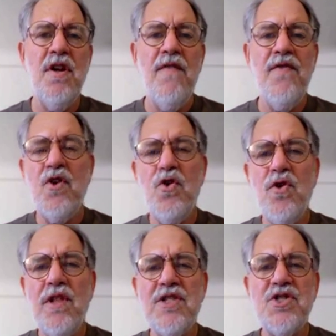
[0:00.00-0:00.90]
The
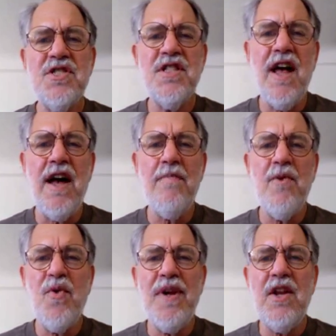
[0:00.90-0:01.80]
ghoulish slime
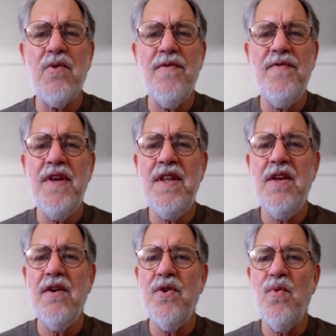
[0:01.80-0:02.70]
green graffiti
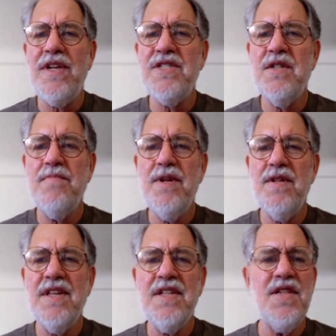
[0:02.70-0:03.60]
on the wasted
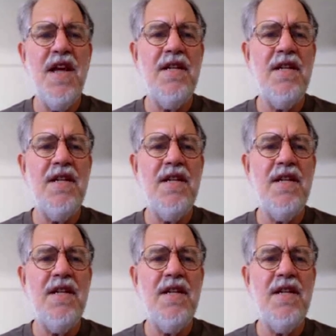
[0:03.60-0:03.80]
buildings